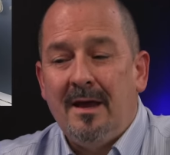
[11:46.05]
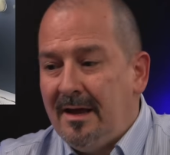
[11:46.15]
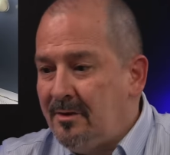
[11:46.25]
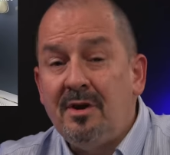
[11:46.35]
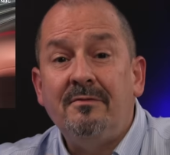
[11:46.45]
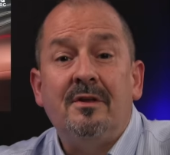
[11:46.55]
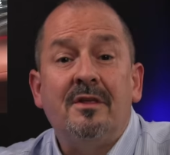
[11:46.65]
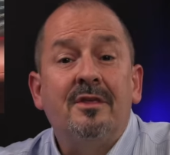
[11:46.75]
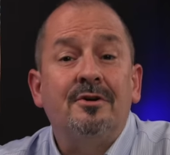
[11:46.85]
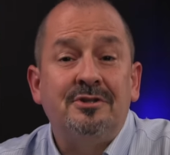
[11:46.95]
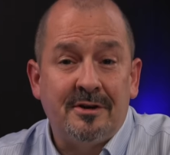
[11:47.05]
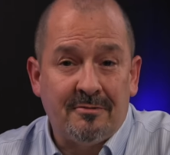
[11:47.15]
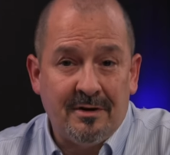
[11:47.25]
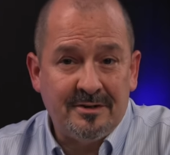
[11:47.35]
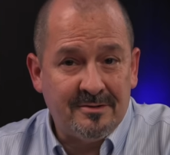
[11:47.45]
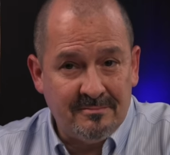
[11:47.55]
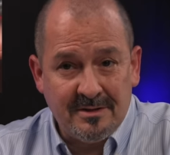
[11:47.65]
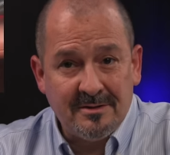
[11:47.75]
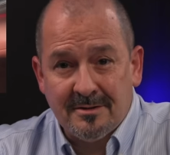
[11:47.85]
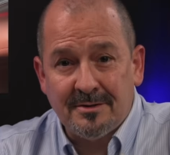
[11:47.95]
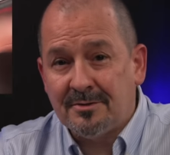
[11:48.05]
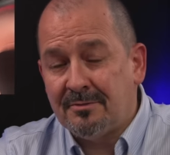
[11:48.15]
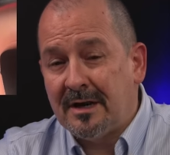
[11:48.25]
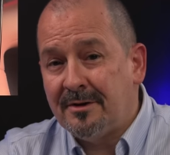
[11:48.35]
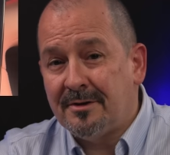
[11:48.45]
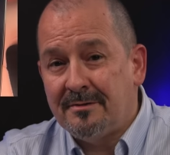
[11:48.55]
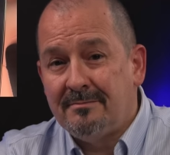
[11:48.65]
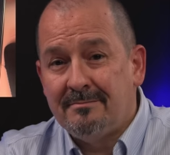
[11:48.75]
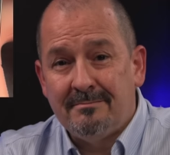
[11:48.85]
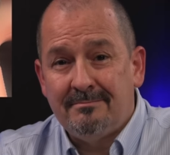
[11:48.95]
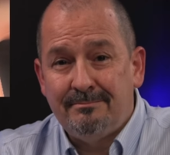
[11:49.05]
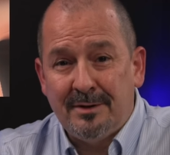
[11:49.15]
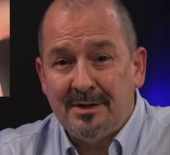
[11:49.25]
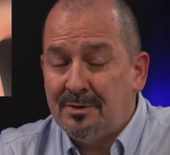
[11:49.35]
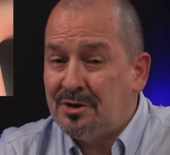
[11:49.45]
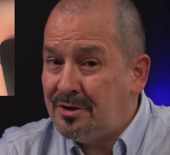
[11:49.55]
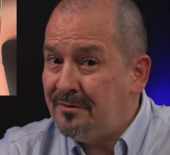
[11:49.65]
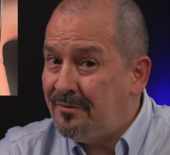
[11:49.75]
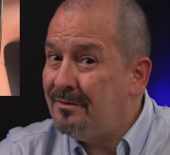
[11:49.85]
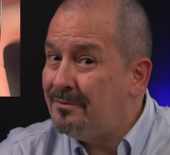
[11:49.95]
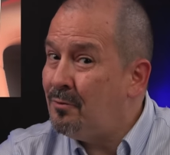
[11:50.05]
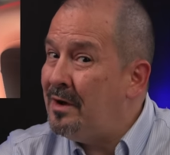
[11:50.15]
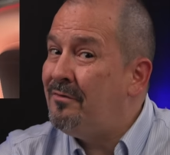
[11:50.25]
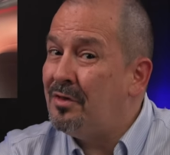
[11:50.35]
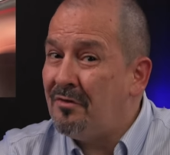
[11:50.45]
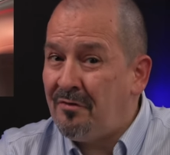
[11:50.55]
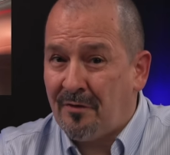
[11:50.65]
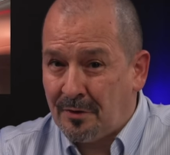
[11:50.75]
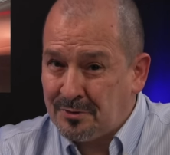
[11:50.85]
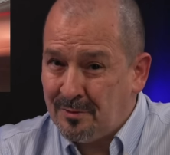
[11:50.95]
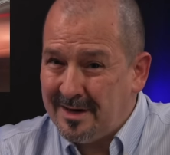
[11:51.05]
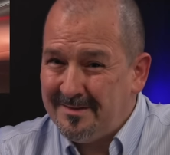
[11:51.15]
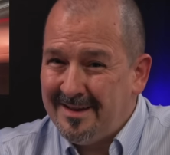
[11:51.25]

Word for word: Not even the third generation, which is also really good but but she went for the first one.